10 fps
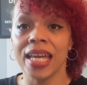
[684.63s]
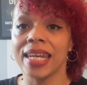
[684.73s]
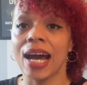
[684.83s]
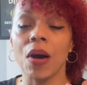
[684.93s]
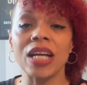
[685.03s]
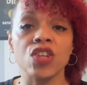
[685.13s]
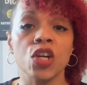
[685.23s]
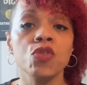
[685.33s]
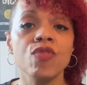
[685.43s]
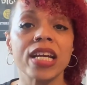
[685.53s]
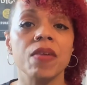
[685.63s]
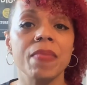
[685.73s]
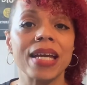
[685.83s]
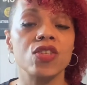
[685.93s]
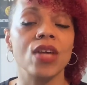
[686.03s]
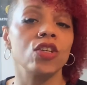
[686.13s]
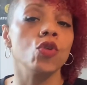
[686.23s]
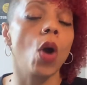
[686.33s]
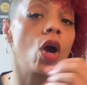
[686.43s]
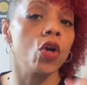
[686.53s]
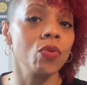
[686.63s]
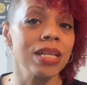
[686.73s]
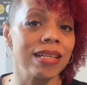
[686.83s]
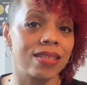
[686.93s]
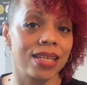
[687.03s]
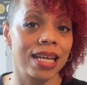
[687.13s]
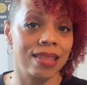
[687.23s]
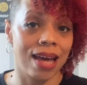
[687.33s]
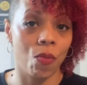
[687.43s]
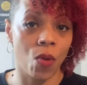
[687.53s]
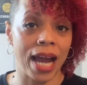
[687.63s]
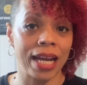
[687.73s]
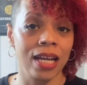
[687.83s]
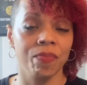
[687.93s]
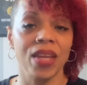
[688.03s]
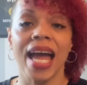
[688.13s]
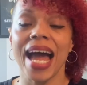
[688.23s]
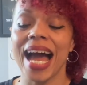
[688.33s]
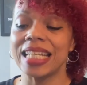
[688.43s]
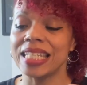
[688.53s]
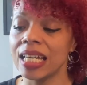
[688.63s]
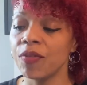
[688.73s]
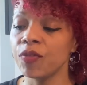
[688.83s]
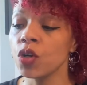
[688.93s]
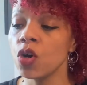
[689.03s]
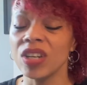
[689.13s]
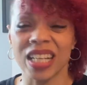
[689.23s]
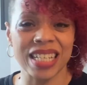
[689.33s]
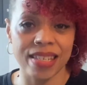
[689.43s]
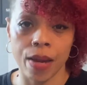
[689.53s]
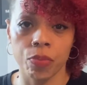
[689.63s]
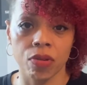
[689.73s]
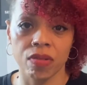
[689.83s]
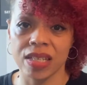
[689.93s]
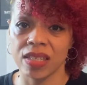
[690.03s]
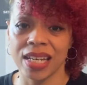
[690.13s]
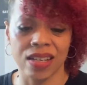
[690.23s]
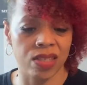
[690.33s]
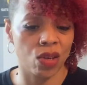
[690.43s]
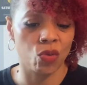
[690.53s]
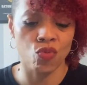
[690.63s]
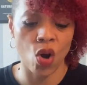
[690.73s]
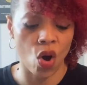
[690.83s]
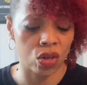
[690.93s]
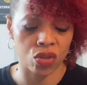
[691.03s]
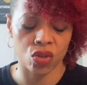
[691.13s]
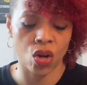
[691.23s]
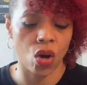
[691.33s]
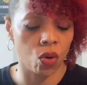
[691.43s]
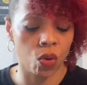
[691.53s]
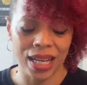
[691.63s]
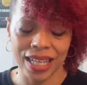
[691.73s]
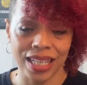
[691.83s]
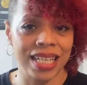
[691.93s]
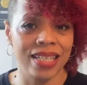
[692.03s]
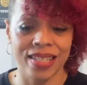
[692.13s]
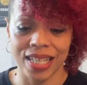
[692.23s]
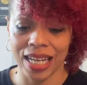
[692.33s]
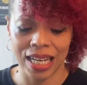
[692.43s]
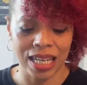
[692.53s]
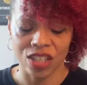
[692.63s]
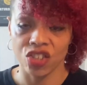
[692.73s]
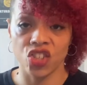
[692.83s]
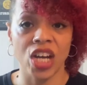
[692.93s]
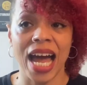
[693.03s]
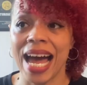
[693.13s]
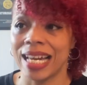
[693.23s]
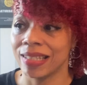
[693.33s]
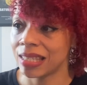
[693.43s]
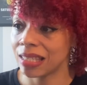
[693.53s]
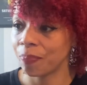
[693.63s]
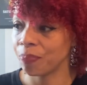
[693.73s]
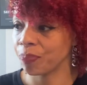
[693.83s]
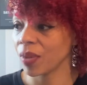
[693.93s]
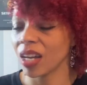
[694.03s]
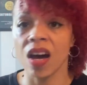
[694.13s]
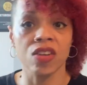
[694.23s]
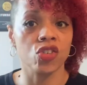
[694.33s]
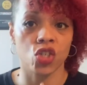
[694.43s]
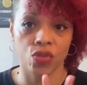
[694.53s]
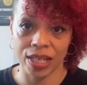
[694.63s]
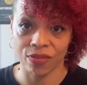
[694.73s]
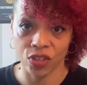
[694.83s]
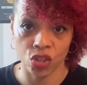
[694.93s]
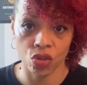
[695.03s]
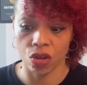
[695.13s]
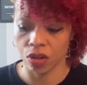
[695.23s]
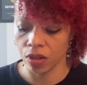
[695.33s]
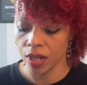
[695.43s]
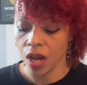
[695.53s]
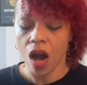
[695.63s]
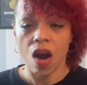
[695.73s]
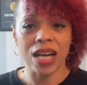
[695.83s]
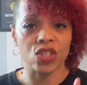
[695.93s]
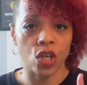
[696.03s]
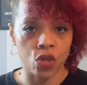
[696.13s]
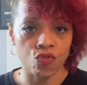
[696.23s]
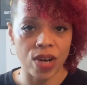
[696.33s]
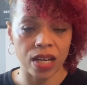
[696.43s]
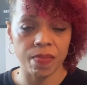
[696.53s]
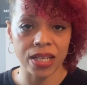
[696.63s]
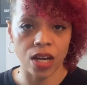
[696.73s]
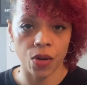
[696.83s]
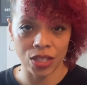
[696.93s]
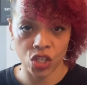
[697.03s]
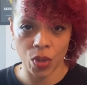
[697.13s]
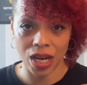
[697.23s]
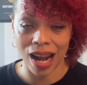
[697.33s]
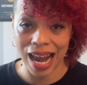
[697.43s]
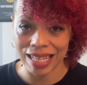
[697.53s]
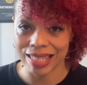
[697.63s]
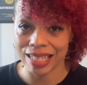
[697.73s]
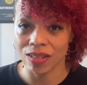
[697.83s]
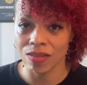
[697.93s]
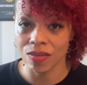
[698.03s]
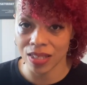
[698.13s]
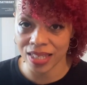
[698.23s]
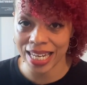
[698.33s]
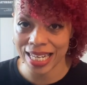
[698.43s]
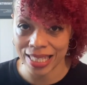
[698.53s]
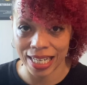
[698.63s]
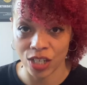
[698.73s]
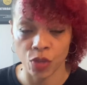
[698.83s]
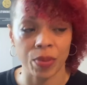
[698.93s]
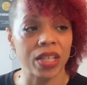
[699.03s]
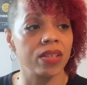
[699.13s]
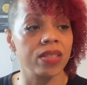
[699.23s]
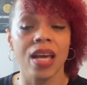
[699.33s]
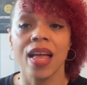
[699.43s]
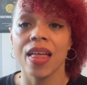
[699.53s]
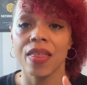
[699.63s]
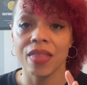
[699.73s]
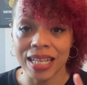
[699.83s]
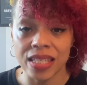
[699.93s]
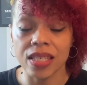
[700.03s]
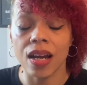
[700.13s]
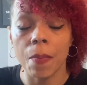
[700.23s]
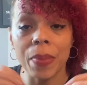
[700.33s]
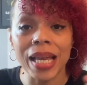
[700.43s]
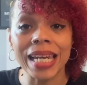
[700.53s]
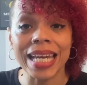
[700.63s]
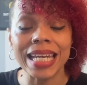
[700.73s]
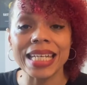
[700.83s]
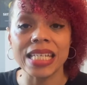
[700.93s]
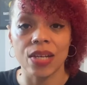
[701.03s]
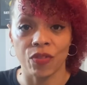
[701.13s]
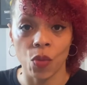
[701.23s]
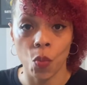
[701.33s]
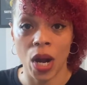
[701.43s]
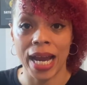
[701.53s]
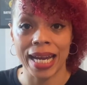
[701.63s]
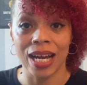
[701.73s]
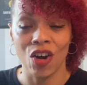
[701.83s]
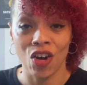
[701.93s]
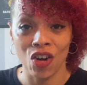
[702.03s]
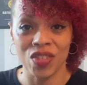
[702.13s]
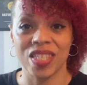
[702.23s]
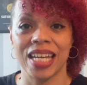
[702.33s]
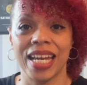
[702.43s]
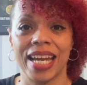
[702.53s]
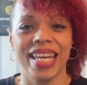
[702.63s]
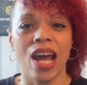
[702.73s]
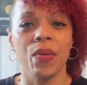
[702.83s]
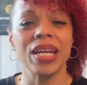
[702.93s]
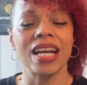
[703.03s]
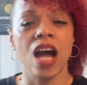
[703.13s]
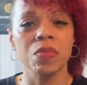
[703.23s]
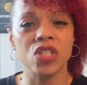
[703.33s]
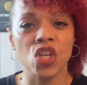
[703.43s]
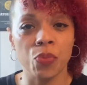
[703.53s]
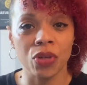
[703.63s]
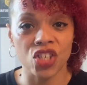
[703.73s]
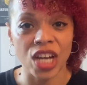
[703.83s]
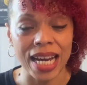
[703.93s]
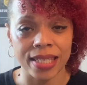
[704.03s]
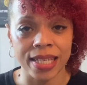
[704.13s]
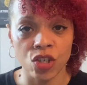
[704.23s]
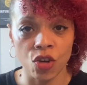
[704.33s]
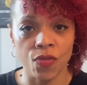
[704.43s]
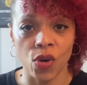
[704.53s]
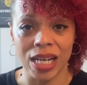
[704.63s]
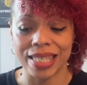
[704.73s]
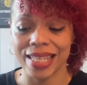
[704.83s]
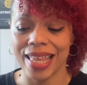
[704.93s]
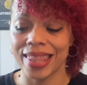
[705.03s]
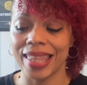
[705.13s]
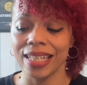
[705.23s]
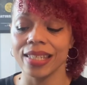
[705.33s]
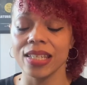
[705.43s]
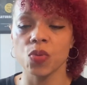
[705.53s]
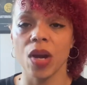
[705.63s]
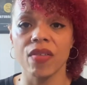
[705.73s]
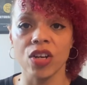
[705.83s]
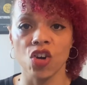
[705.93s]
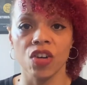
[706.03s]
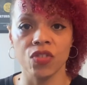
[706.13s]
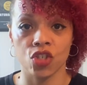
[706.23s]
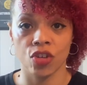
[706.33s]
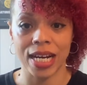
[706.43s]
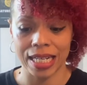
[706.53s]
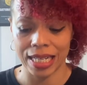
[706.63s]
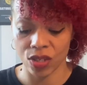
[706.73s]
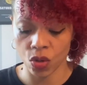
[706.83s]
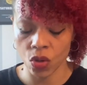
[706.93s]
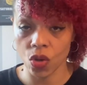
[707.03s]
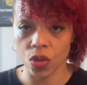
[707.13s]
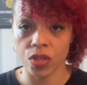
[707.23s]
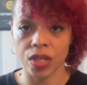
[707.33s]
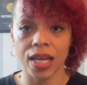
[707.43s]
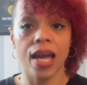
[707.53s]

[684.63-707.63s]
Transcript: Now, I don't recommend that you only sing in that way. And if you're a contemporary singer, so rock, soul, indie, jazz, country for sure, I don't recommend going to a classical singing teacher because it's a completely different way of singing. Now, when it comes to projecting your voice, this is where a lot of strain is caused.